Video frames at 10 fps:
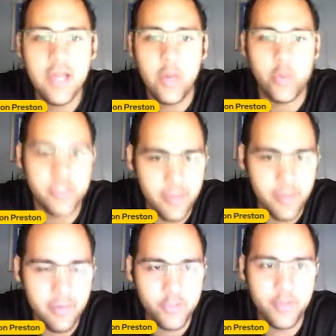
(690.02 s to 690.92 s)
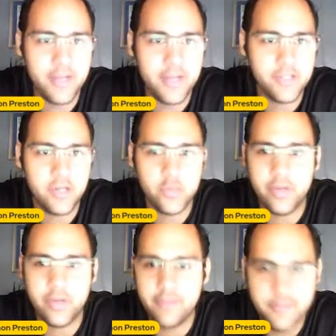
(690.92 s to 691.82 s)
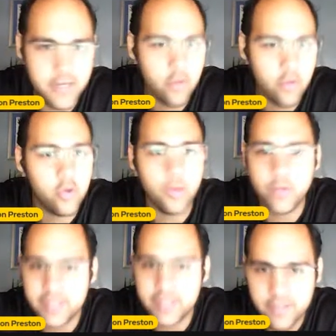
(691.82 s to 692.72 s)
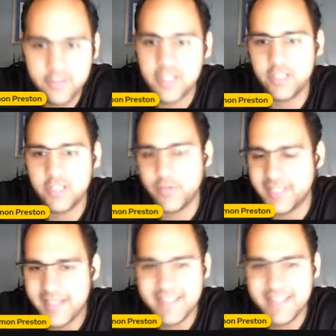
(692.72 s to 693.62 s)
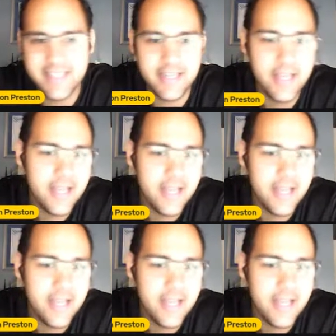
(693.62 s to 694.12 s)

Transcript: Was a member of Jamaica's squad 2015 Gold Cup, 2017, 2019.